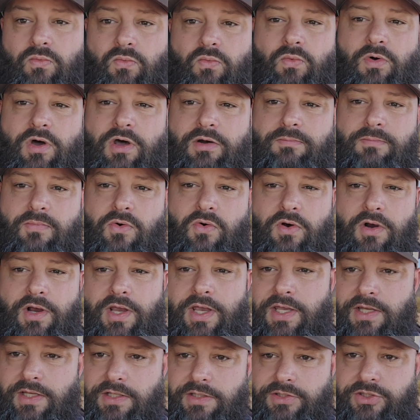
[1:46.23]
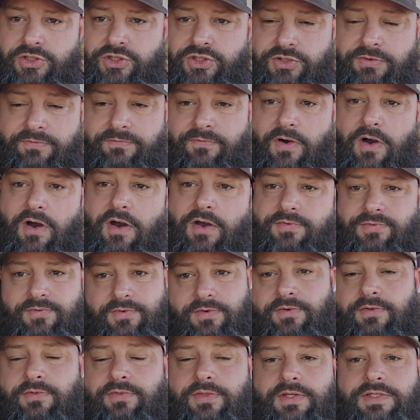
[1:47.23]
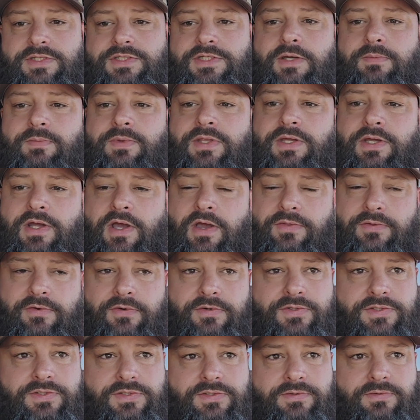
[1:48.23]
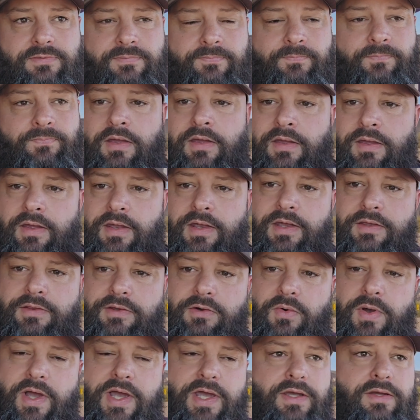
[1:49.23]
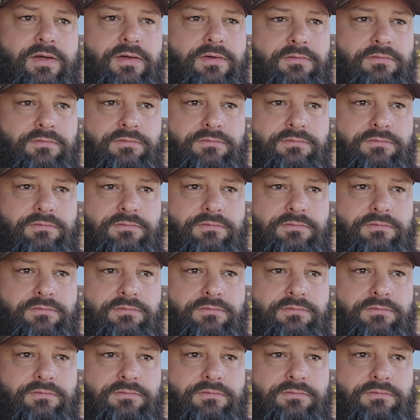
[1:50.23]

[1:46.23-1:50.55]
1 more inch farther than some of the others. Either way,